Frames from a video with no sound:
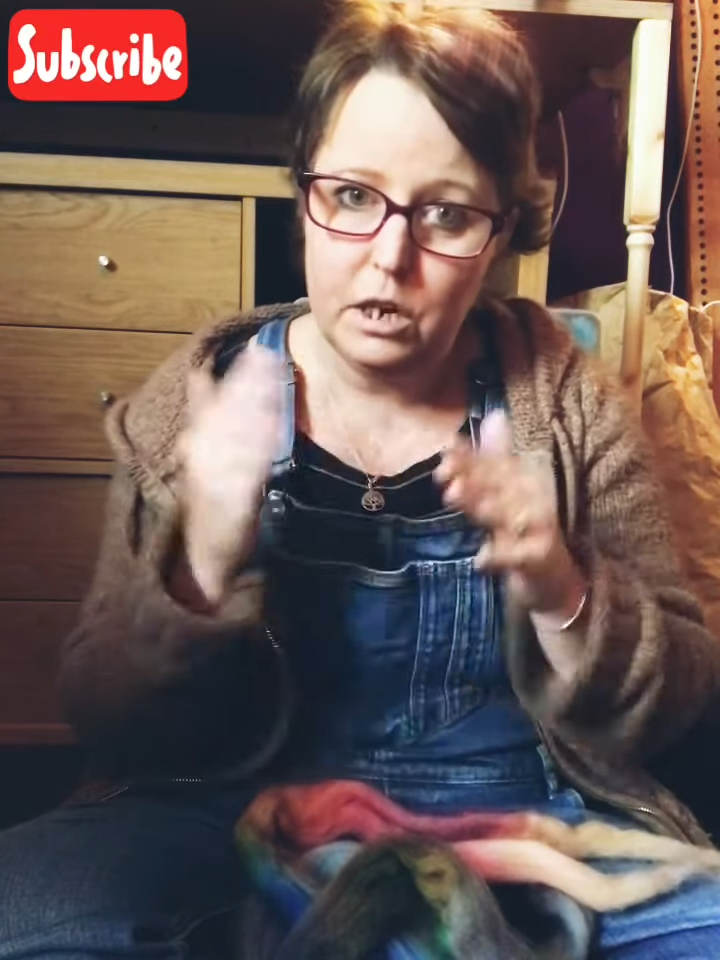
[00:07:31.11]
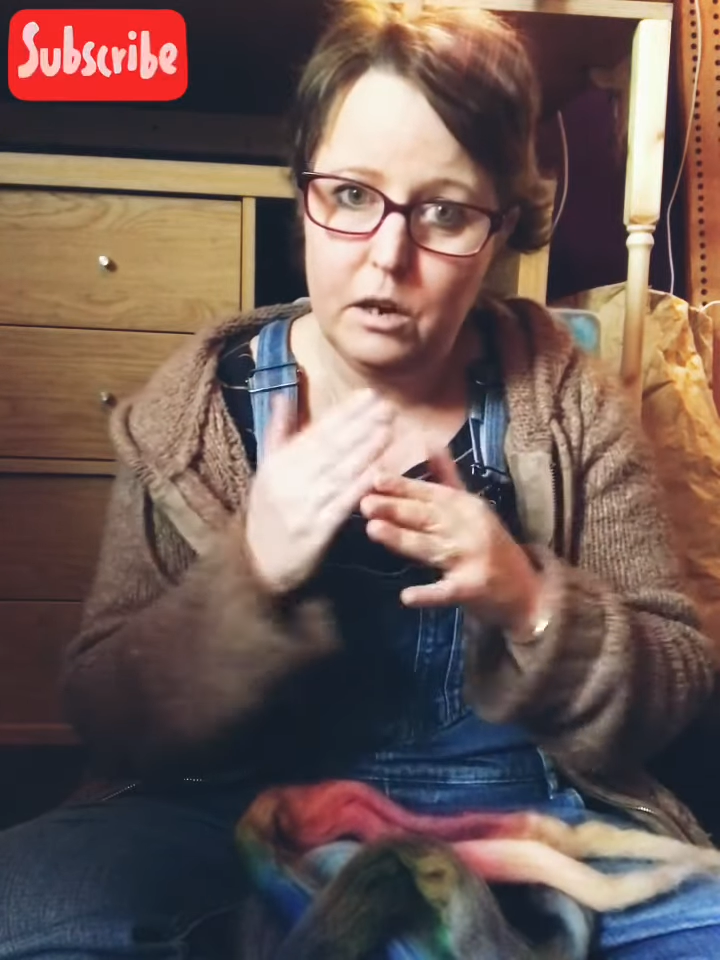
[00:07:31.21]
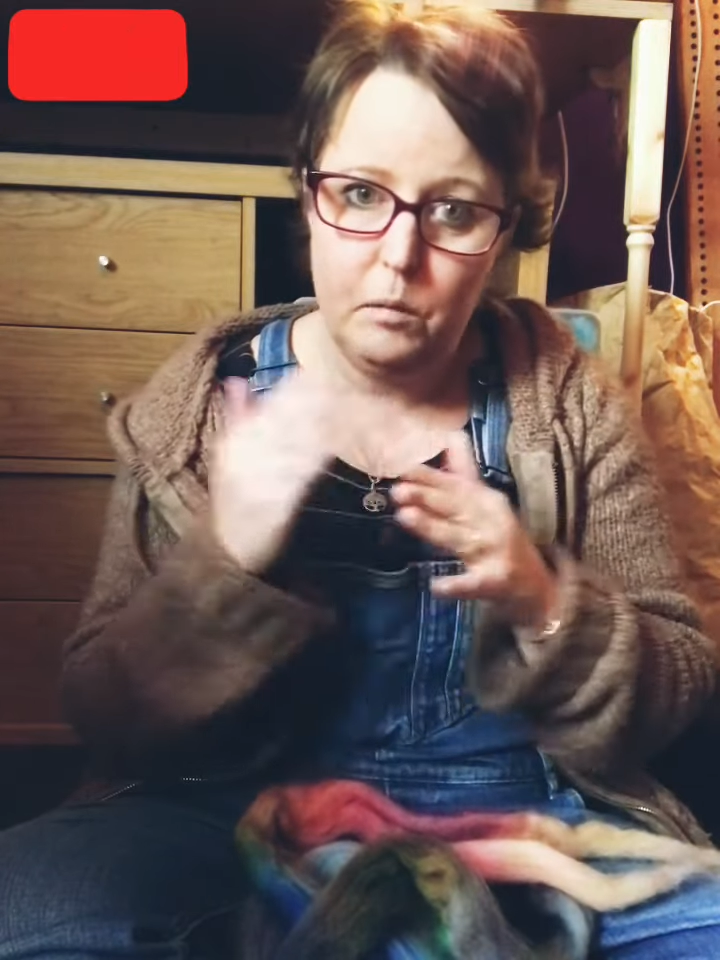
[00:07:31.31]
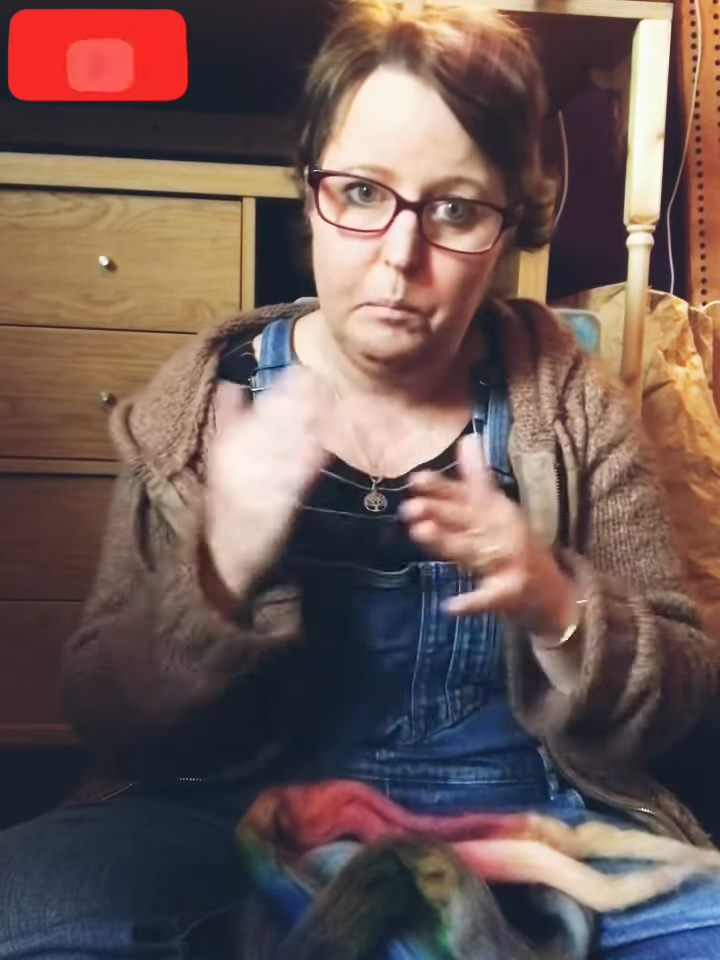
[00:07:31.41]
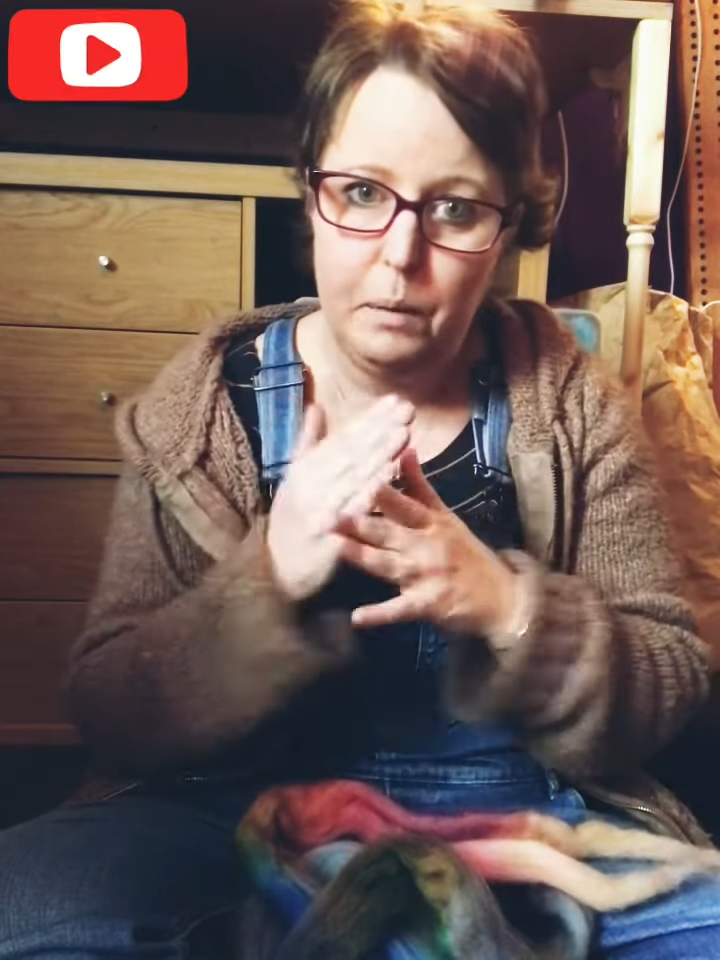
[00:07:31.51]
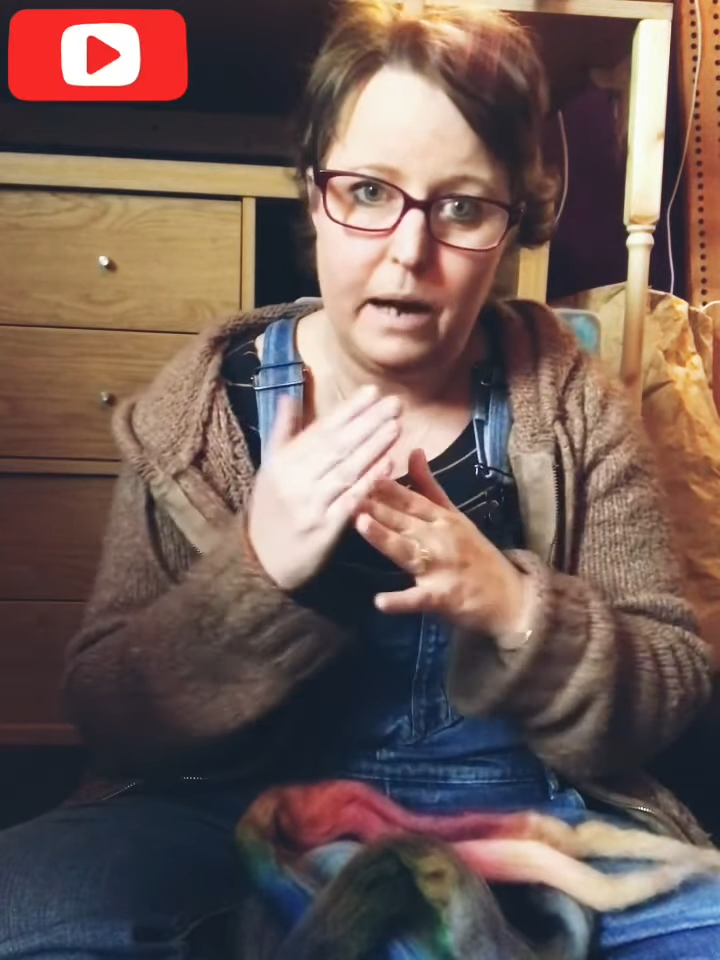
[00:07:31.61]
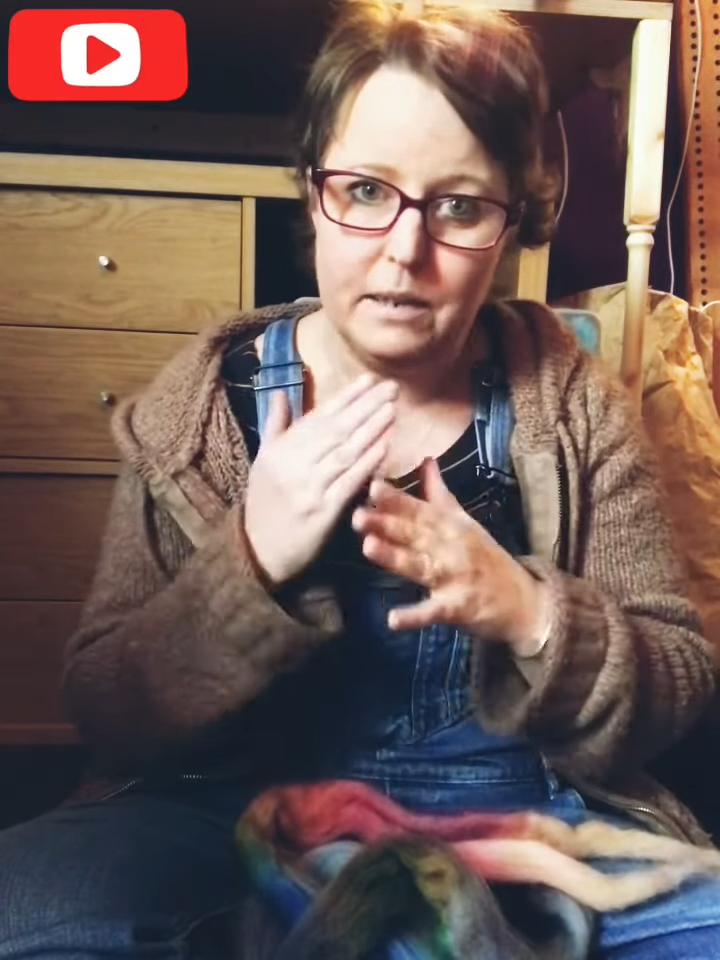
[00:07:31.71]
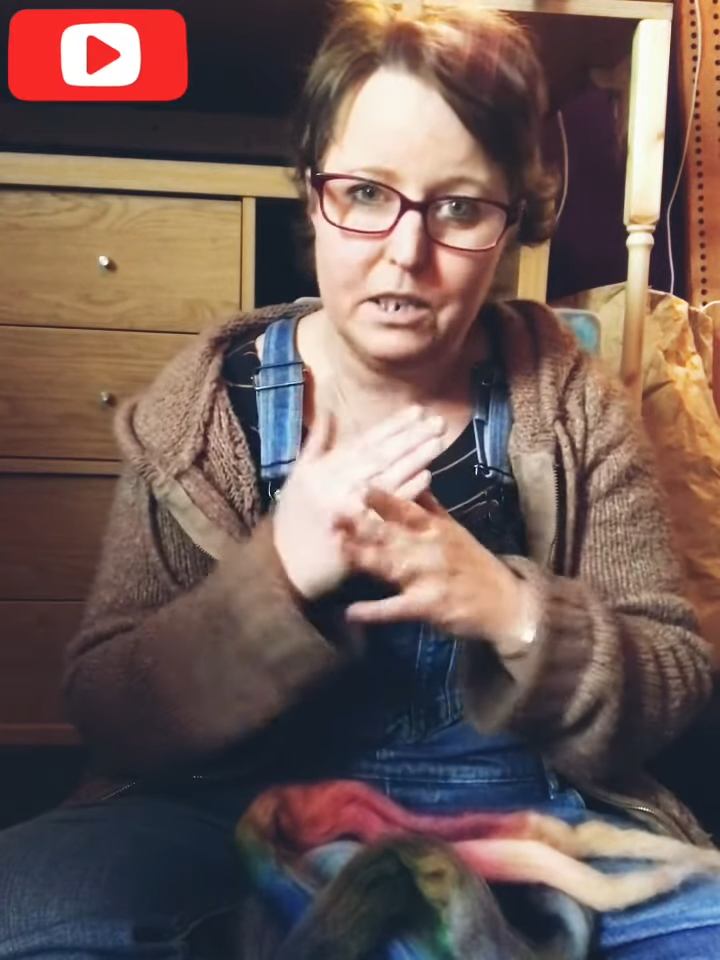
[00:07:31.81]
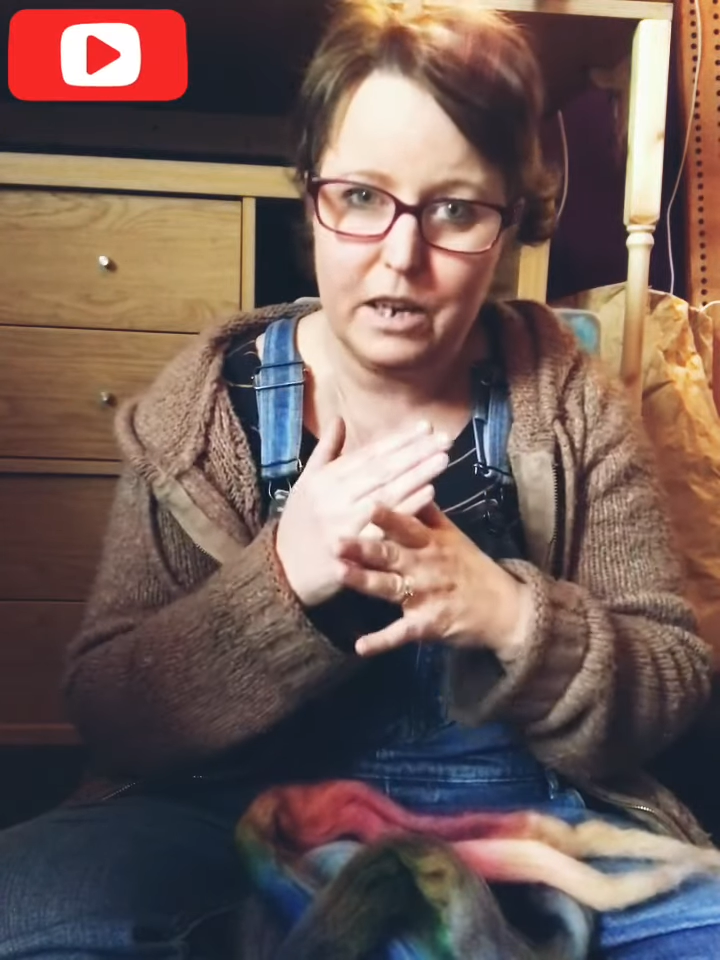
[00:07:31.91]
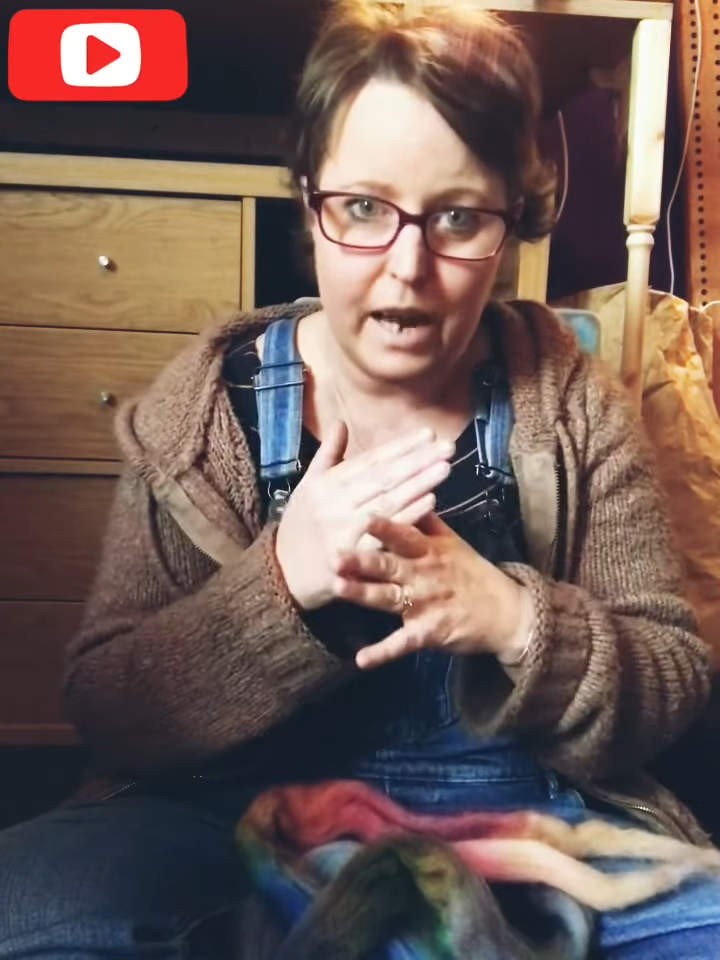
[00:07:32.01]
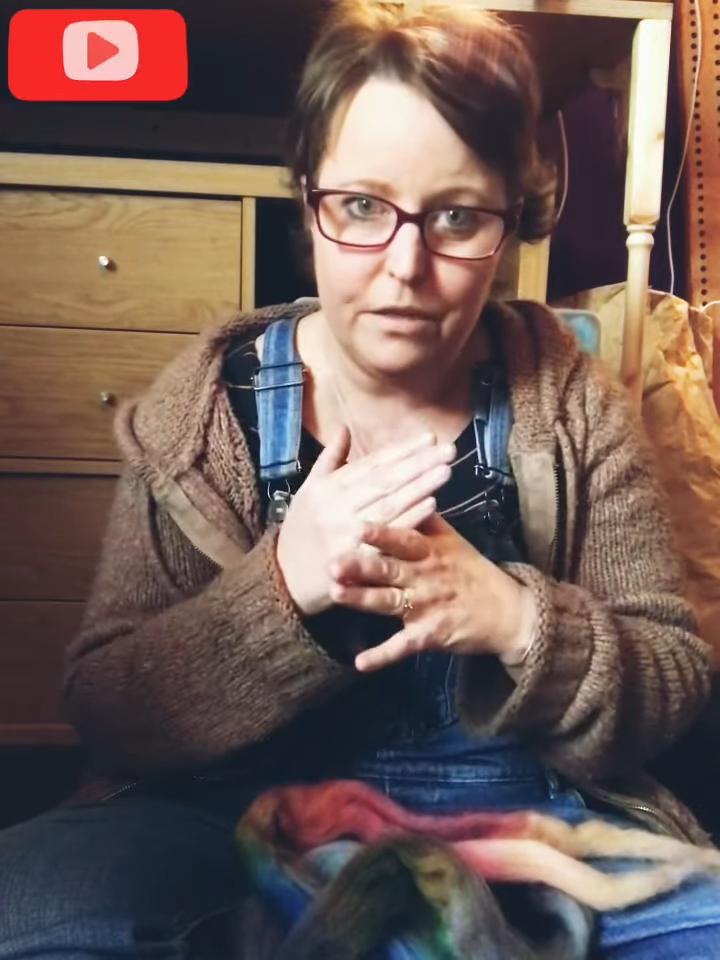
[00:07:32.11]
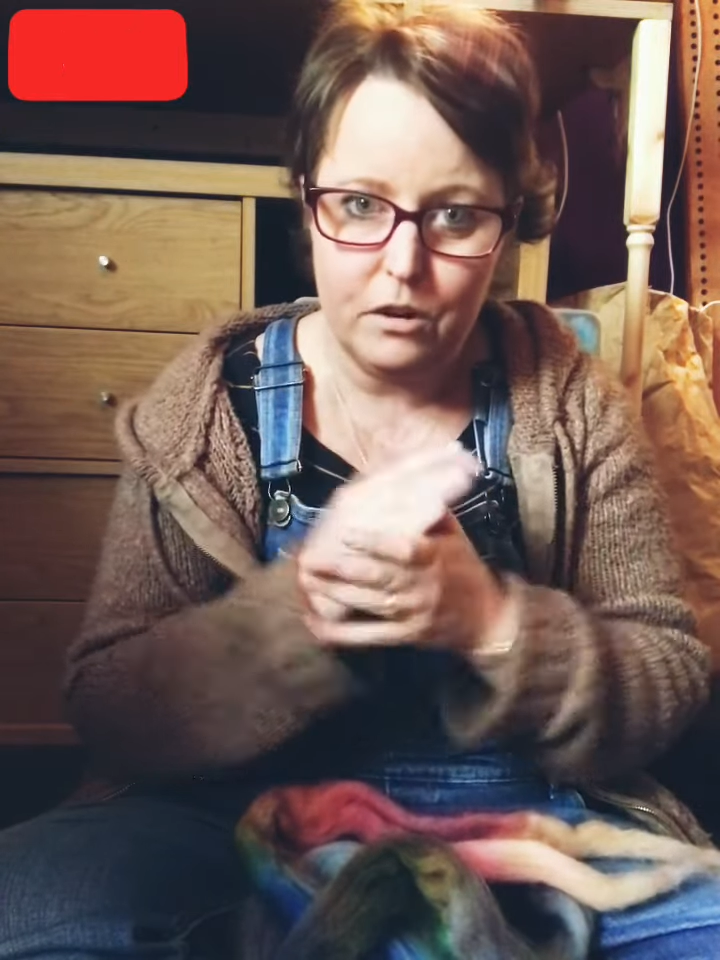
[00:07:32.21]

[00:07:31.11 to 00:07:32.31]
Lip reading: compact together,